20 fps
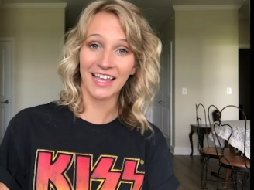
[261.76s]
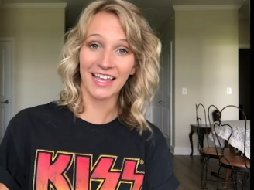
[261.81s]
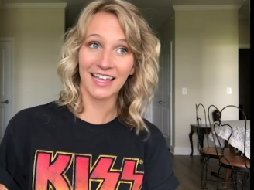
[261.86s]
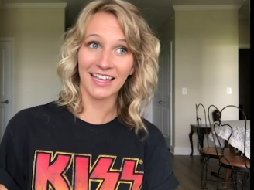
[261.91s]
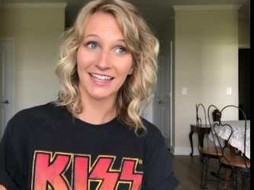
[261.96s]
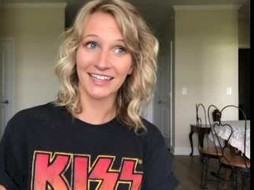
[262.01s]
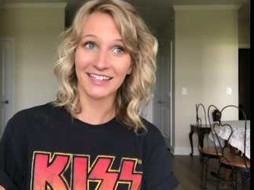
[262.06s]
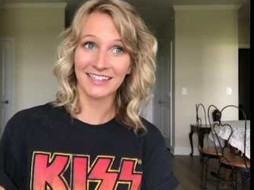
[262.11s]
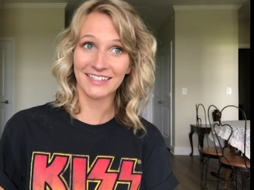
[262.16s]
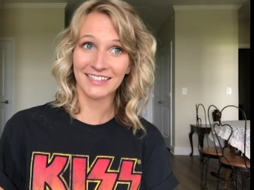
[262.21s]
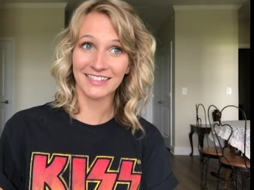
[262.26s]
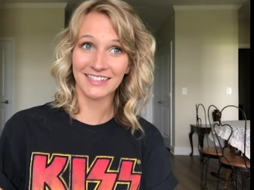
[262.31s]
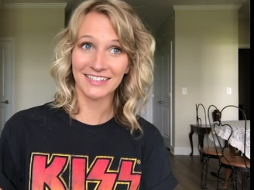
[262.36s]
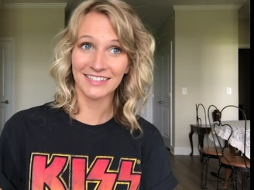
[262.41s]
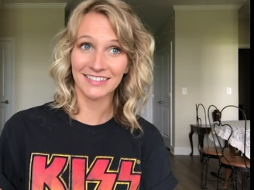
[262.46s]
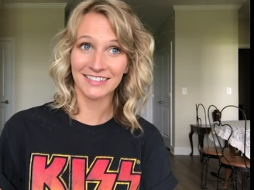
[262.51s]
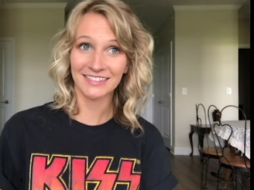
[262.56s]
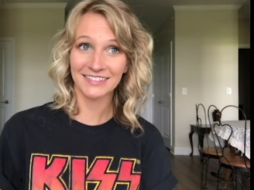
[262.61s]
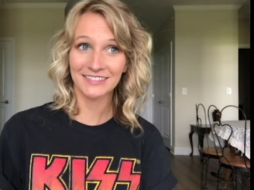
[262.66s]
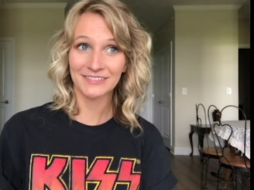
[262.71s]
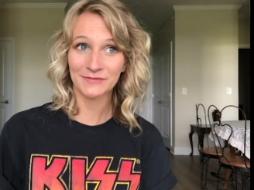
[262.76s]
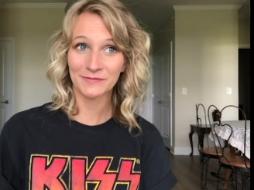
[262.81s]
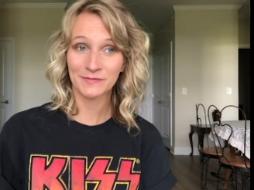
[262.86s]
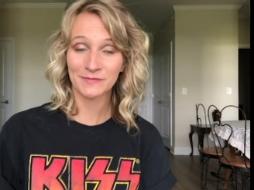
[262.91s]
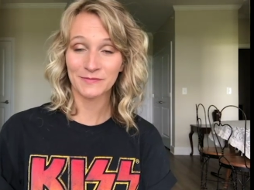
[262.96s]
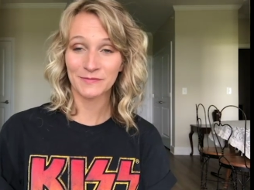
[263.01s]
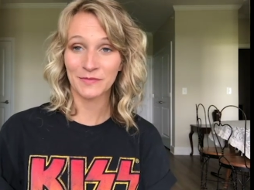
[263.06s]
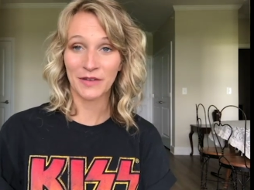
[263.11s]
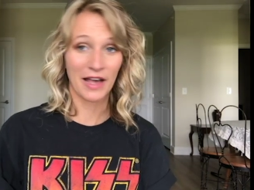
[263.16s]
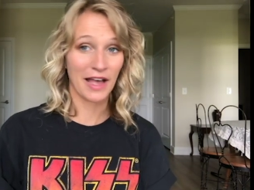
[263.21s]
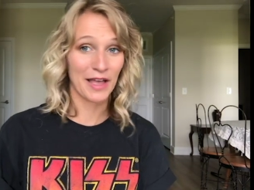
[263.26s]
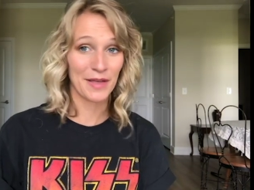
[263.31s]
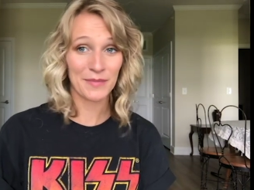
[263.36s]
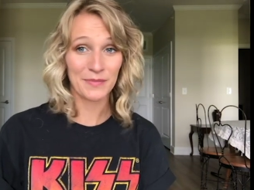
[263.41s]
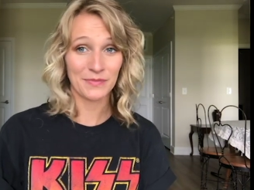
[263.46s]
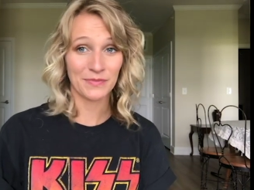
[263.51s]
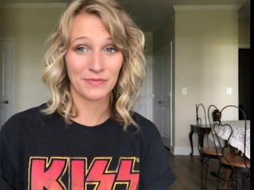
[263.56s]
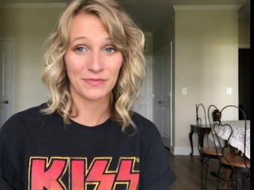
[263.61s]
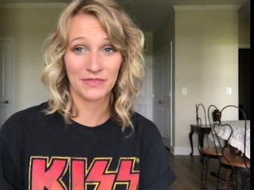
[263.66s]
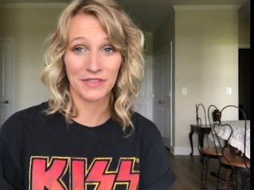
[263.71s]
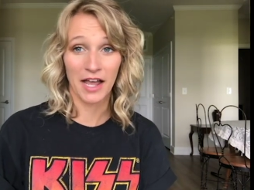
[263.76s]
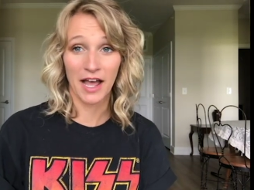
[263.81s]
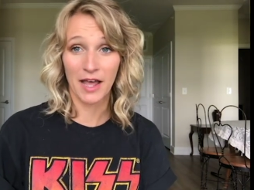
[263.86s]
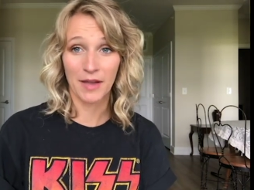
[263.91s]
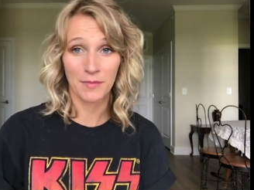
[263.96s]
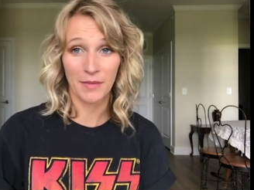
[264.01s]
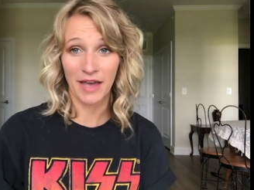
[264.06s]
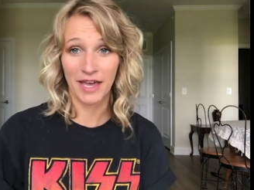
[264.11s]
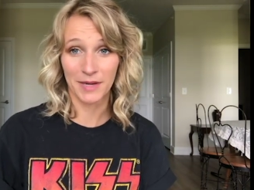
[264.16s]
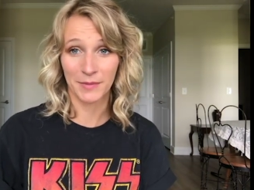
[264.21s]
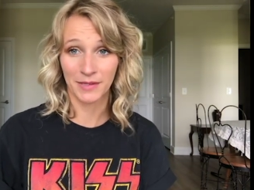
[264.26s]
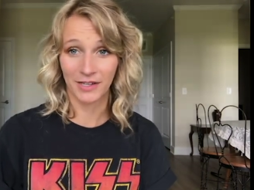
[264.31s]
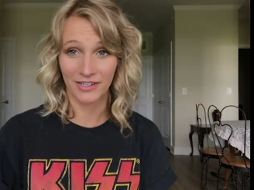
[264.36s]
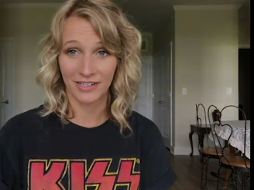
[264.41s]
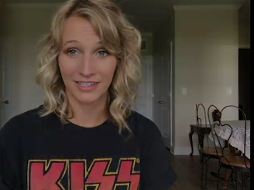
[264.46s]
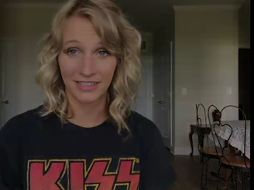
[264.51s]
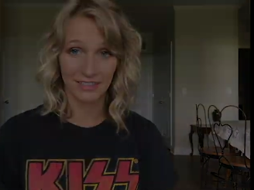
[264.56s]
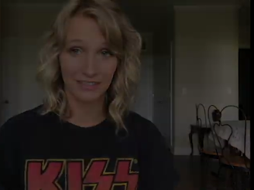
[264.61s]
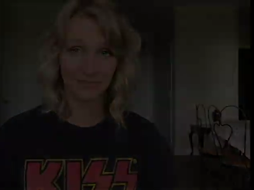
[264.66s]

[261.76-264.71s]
and I'm not mad about it.